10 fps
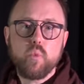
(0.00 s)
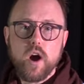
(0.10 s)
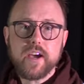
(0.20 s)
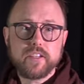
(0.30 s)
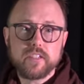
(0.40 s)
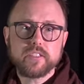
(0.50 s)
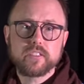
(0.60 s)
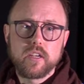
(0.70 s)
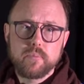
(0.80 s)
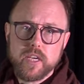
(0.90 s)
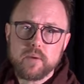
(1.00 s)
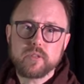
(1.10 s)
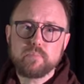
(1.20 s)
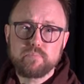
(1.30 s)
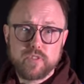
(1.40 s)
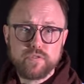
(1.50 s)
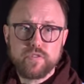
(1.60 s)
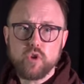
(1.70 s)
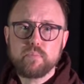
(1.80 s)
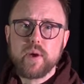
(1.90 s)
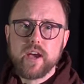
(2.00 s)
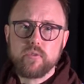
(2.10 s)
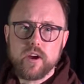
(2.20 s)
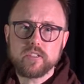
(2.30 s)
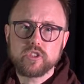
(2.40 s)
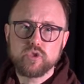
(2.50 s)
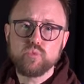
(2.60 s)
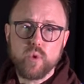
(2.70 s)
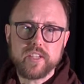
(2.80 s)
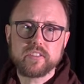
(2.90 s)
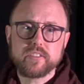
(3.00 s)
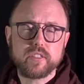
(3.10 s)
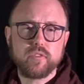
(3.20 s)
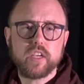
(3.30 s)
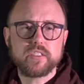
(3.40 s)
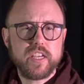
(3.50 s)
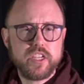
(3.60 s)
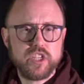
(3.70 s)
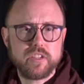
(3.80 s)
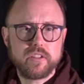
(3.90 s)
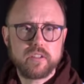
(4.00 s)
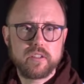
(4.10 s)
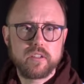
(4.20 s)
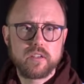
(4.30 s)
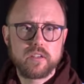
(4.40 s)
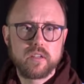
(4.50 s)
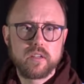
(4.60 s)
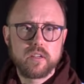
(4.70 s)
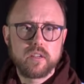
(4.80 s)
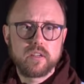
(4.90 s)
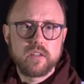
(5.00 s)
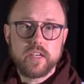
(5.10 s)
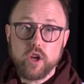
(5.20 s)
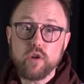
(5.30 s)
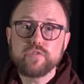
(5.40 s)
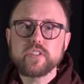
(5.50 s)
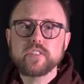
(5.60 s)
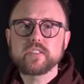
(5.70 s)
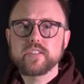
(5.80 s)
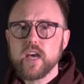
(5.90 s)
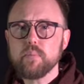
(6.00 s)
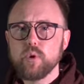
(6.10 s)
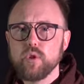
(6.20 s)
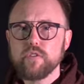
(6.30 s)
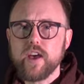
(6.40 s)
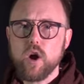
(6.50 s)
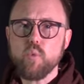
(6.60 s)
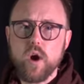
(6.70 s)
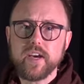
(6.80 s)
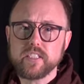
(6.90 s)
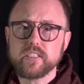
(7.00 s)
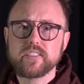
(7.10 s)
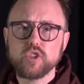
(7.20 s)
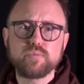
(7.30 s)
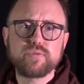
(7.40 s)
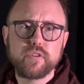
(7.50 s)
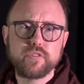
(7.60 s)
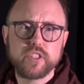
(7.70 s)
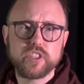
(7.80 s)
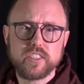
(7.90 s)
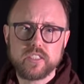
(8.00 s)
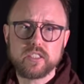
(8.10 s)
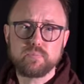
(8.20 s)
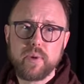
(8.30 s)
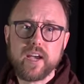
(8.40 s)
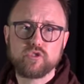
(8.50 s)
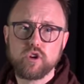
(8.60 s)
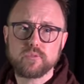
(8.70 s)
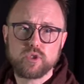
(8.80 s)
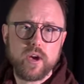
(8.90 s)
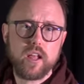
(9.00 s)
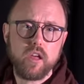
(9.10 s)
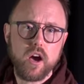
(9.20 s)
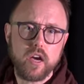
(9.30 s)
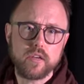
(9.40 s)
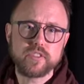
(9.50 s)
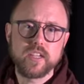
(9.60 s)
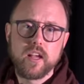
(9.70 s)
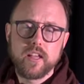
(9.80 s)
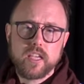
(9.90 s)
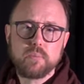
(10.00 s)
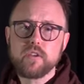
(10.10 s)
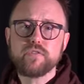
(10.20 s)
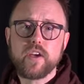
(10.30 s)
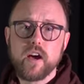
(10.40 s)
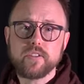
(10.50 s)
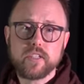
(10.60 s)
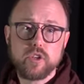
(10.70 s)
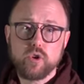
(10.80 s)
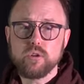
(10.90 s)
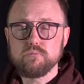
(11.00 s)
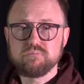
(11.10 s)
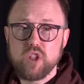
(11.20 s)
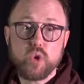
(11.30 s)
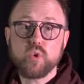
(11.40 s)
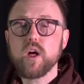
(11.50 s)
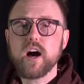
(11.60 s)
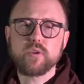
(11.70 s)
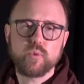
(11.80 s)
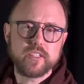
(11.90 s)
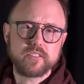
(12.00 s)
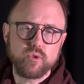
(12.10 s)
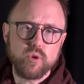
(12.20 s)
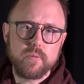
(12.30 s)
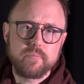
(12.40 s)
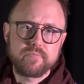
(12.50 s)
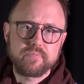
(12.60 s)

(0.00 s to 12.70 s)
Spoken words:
Whiteness becomes a default background to Western civilization. An obvious example of how white is still privileged as this backdrop to our lives can be found at your local hardware store.